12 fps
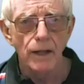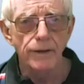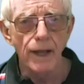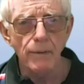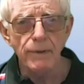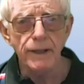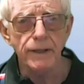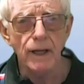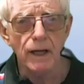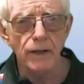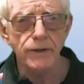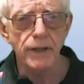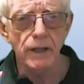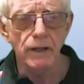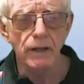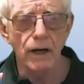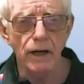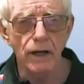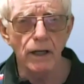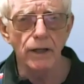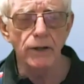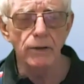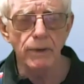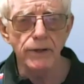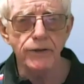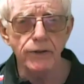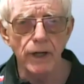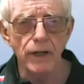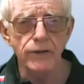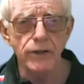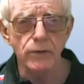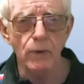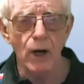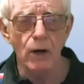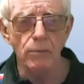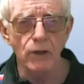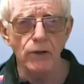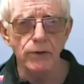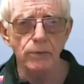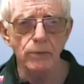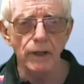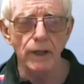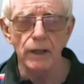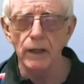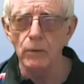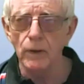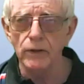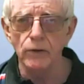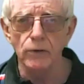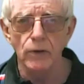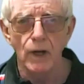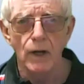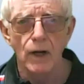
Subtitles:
Debit cards here are a little bit strange as well, because when you